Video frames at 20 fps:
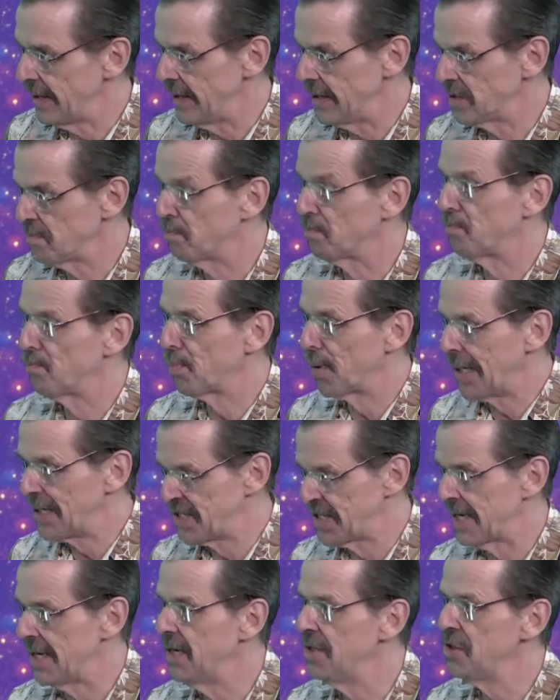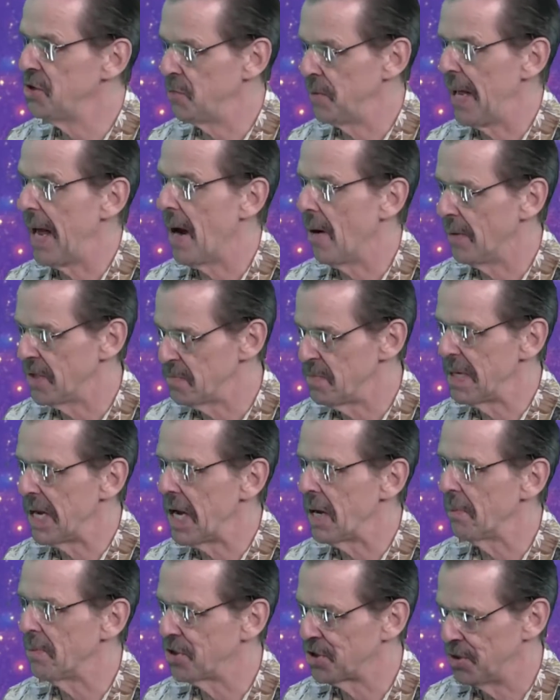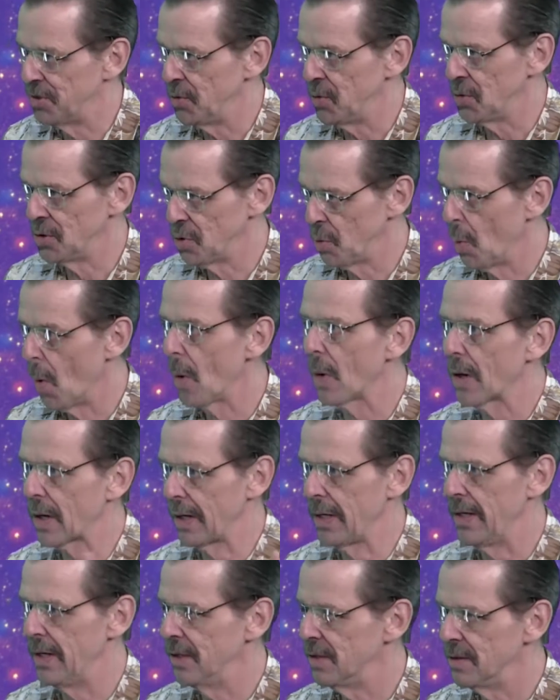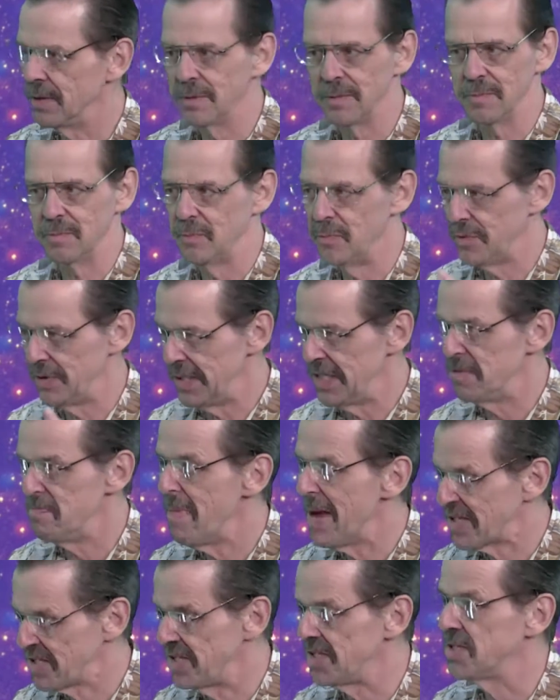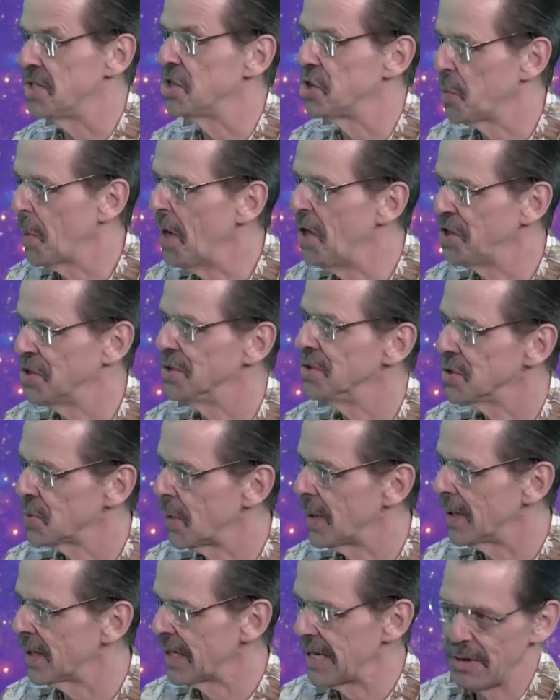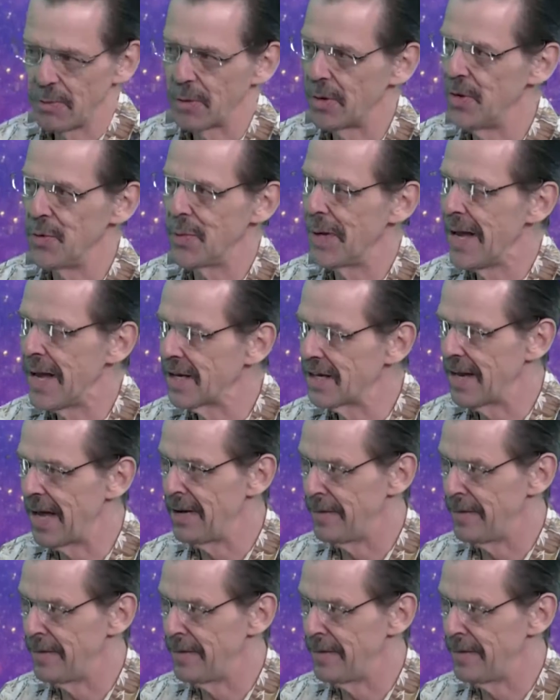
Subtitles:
is pressing into now, is being able to work in these messy situations where you can't.